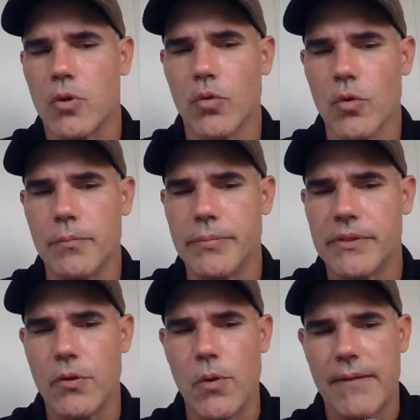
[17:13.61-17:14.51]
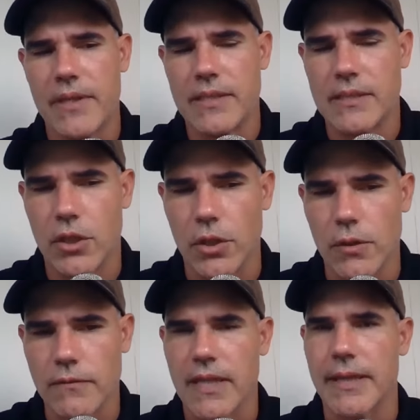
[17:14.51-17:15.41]
groups who have these
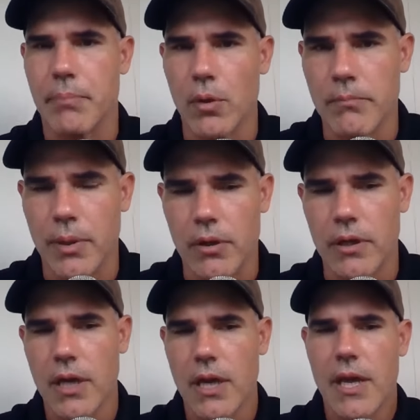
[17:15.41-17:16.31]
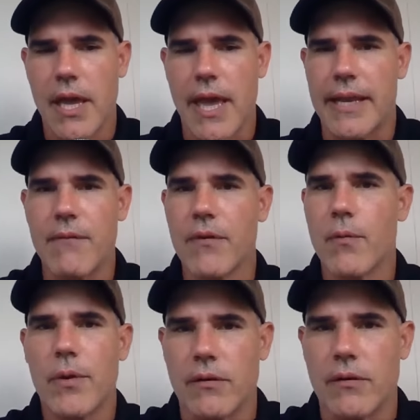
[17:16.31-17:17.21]
curves, like Bloomberg and
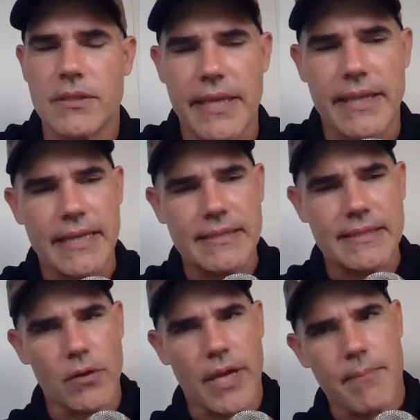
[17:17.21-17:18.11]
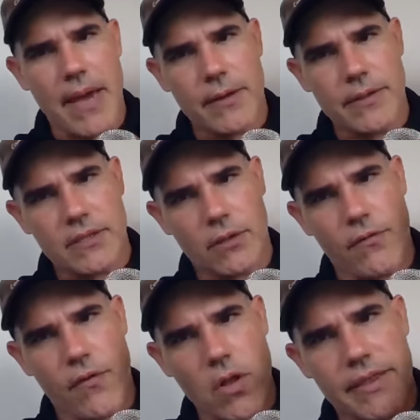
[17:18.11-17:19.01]
everyone else, they say, okay, batteries are going to
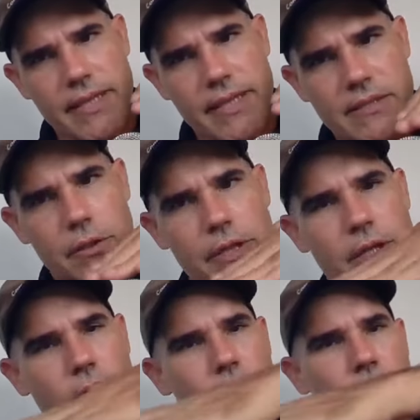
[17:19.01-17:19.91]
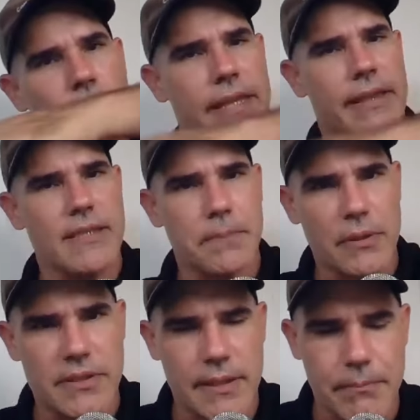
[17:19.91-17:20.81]
fall on this learning curve at this
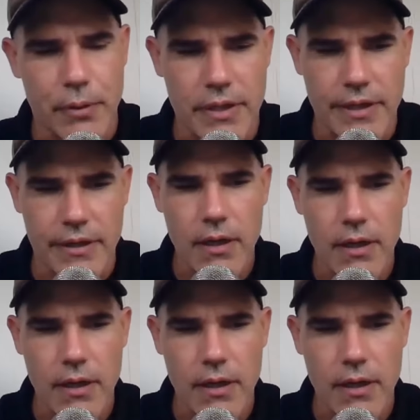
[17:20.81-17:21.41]
% per year.